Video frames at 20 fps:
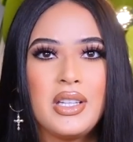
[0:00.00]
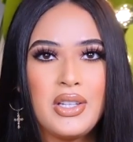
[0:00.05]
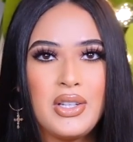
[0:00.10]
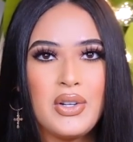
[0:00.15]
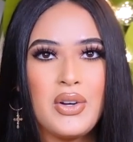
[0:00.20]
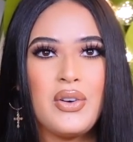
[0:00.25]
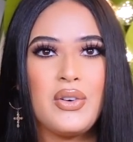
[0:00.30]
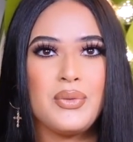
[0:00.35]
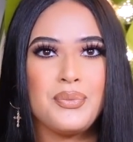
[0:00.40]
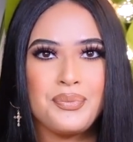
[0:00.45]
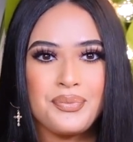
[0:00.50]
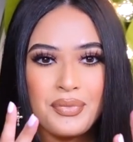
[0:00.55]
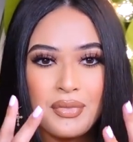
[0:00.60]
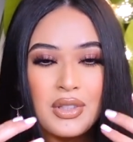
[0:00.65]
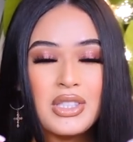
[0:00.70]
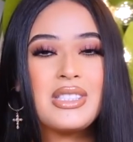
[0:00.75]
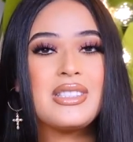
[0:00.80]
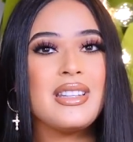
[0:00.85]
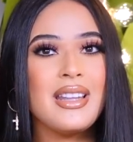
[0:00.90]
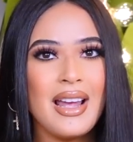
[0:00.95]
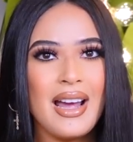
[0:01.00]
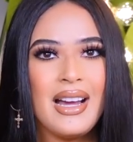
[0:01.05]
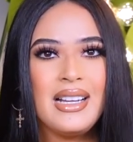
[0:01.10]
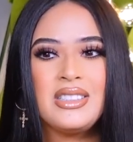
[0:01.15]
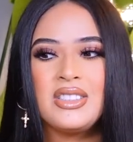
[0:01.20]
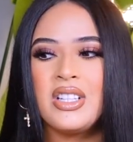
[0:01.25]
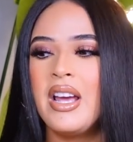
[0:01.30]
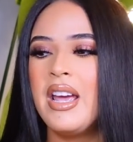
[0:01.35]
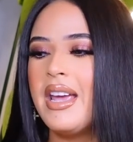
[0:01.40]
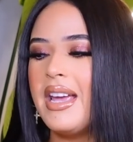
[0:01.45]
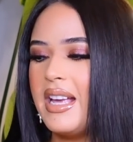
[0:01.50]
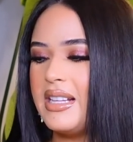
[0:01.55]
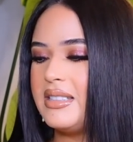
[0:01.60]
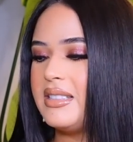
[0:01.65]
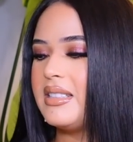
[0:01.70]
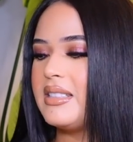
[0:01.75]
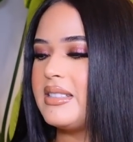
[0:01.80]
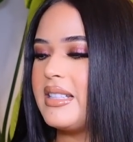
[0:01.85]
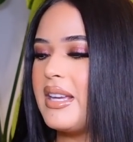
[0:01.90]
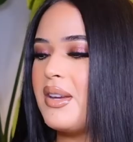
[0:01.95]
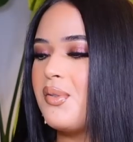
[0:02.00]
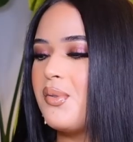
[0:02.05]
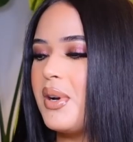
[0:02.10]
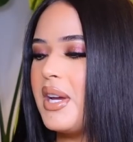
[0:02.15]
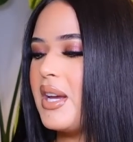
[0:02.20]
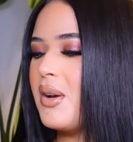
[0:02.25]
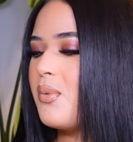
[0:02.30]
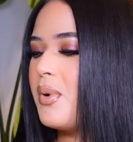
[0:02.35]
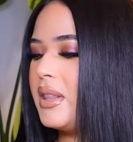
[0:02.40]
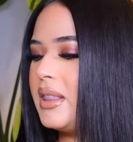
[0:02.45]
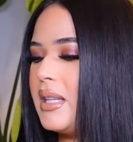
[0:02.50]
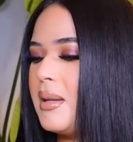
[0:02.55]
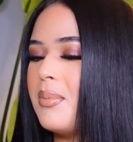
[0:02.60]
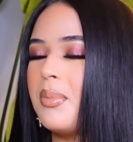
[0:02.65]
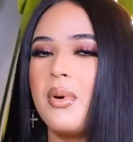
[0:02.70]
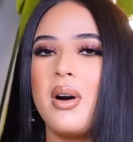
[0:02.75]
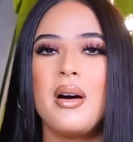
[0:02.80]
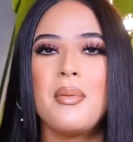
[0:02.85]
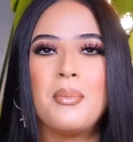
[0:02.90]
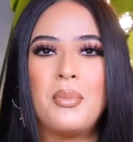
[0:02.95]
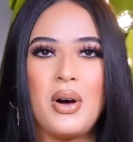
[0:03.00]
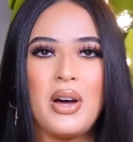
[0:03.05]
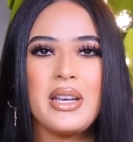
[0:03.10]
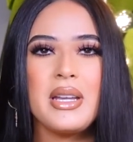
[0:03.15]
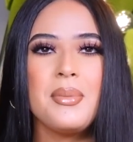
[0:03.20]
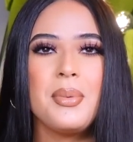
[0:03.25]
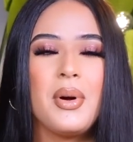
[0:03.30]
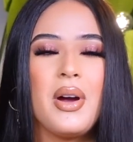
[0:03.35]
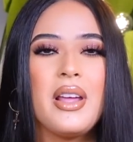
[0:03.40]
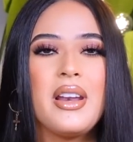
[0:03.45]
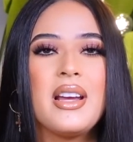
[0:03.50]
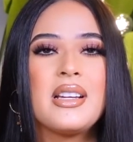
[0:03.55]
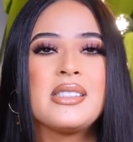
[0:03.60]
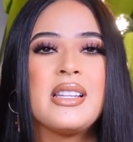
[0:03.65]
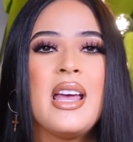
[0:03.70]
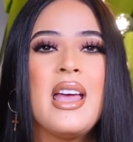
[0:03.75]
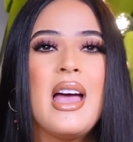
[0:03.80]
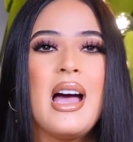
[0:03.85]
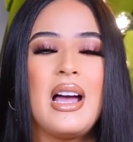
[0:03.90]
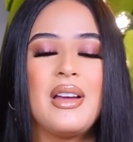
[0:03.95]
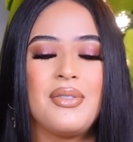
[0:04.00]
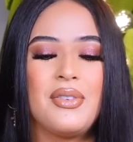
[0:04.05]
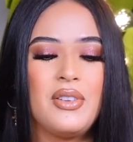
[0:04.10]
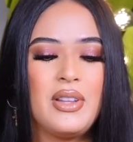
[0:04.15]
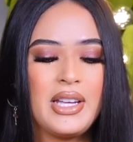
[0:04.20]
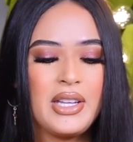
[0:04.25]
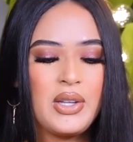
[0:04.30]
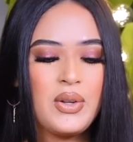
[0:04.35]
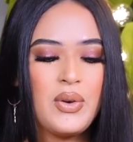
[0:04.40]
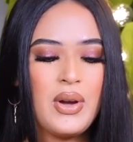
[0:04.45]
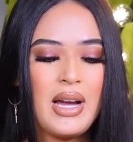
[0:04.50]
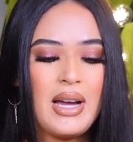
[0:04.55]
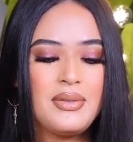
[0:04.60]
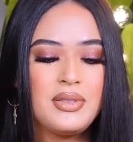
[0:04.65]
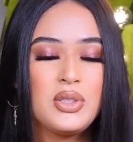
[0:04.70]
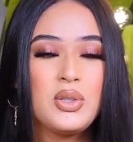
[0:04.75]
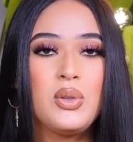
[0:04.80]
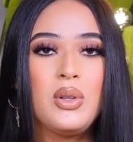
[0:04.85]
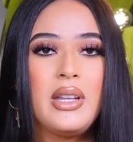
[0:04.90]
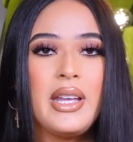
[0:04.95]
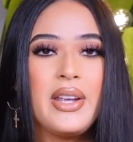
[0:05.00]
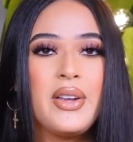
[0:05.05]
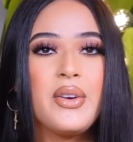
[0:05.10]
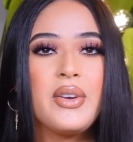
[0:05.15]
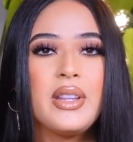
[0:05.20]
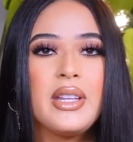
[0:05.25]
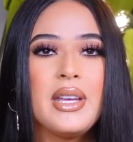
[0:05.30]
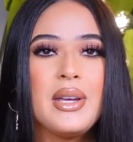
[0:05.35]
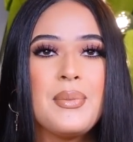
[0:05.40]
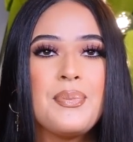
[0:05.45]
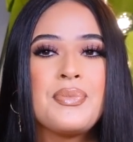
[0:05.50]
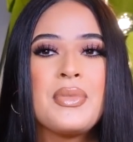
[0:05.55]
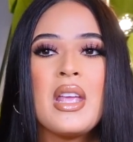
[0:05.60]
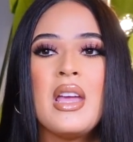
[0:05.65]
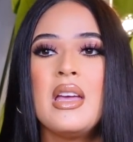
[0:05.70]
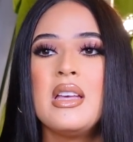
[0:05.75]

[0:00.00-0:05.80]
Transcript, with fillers: you know, snatch it's the same way with the body products i feel like you have to layer them